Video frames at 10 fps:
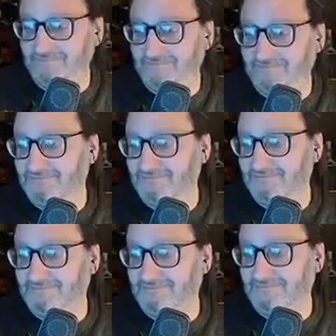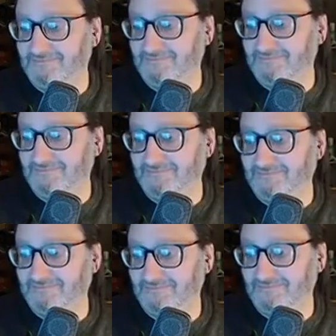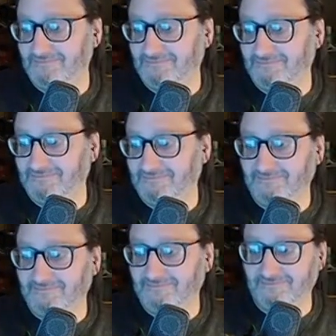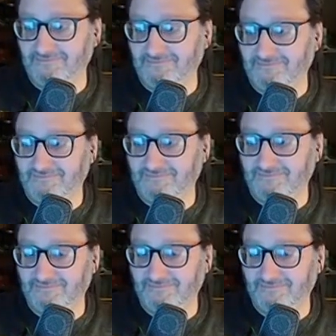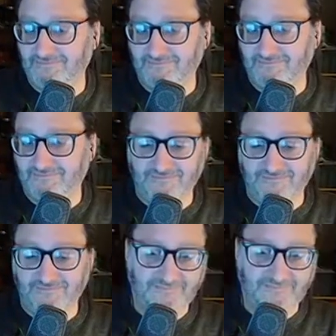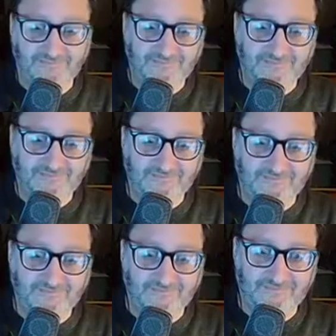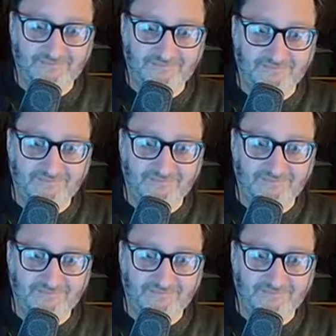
(silent)